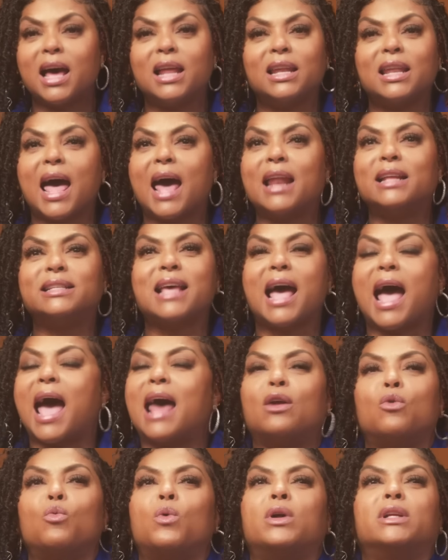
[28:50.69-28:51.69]
yeah. a lot of time
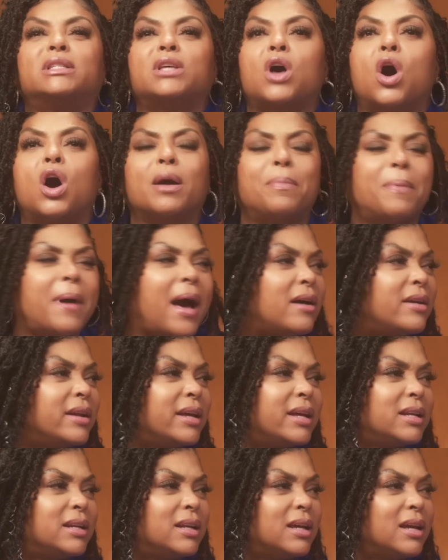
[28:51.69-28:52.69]
I don't want to talk about
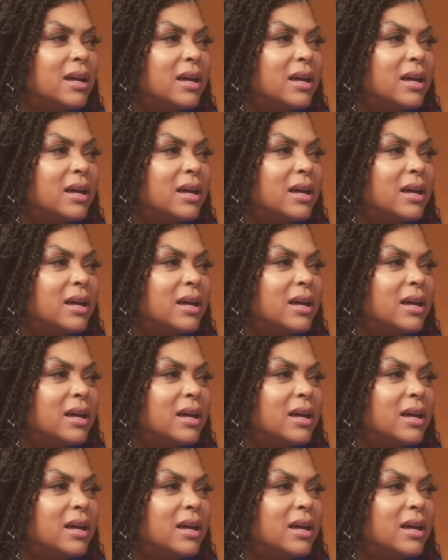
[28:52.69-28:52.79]
it.